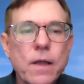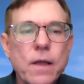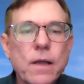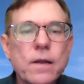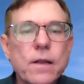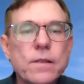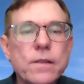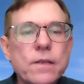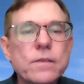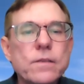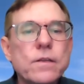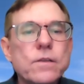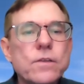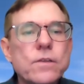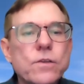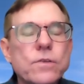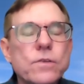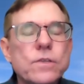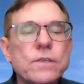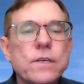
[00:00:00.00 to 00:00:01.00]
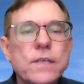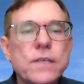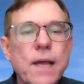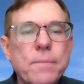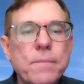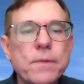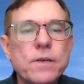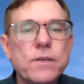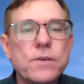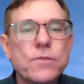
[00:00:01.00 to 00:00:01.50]
Now, this is used to
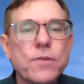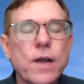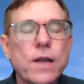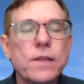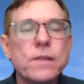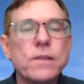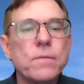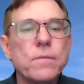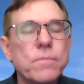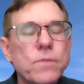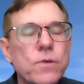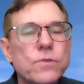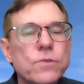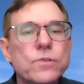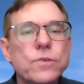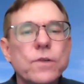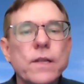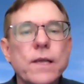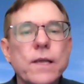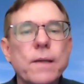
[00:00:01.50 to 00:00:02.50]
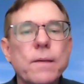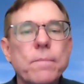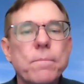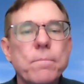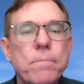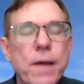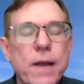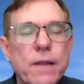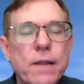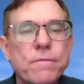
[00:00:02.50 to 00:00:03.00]
demonstrate the mutually
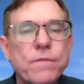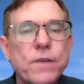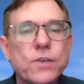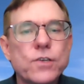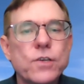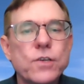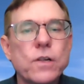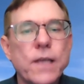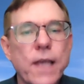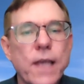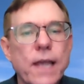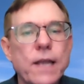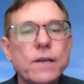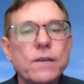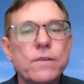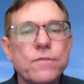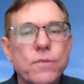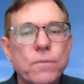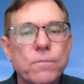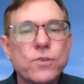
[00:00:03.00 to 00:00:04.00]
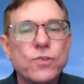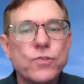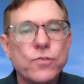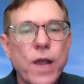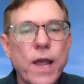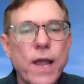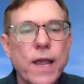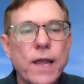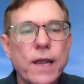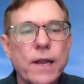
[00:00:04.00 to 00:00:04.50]
beneficial gains from
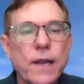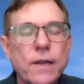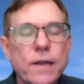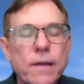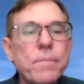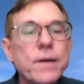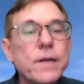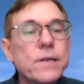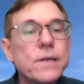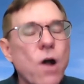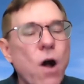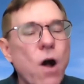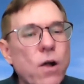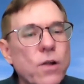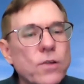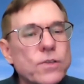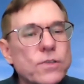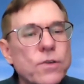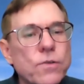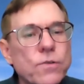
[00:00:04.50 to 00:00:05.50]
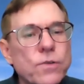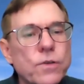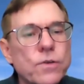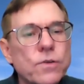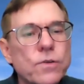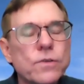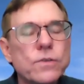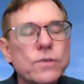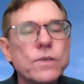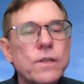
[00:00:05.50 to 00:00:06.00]
trade, but it's also
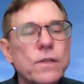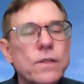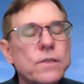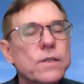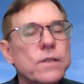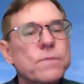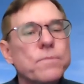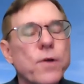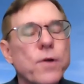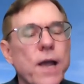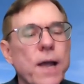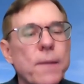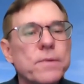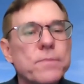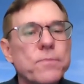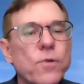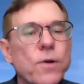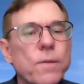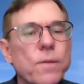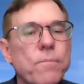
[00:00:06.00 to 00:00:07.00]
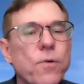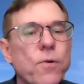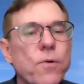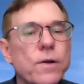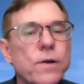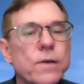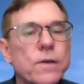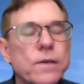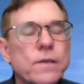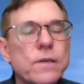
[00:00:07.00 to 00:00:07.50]
used, and this is perhaps more
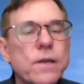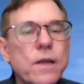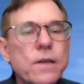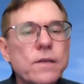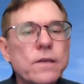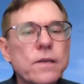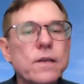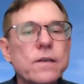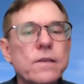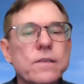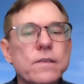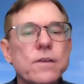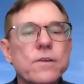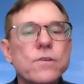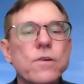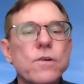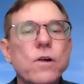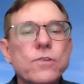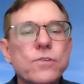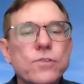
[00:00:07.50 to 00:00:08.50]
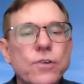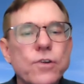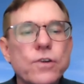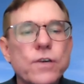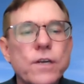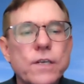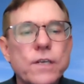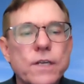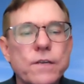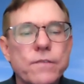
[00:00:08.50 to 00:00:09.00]
important, to consider
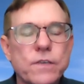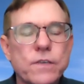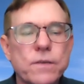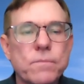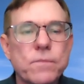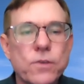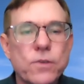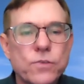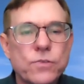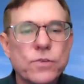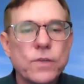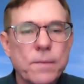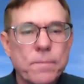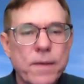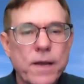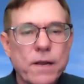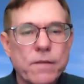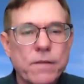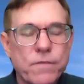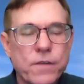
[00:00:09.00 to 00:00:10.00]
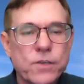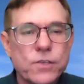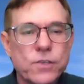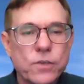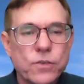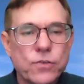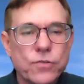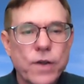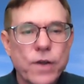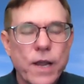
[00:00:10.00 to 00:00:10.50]
alternatives to mutually beneficial
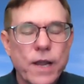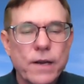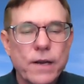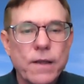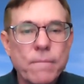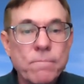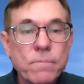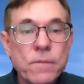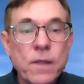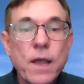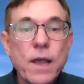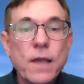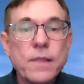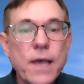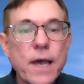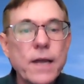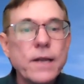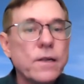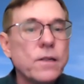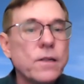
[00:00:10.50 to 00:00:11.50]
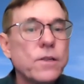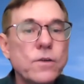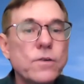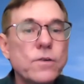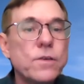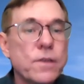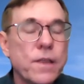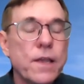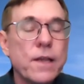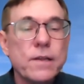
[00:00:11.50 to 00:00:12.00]
trade. And that
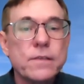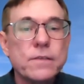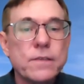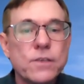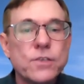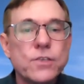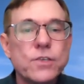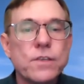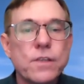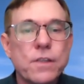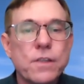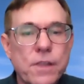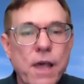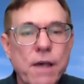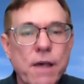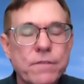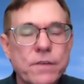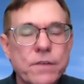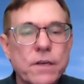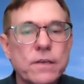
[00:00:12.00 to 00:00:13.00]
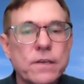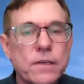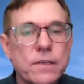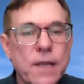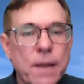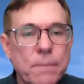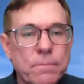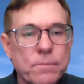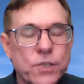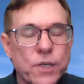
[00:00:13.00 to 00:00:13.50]
includes things such as theft and
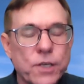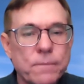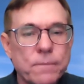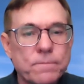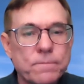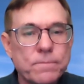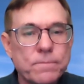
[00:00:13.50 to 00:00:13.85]
deception.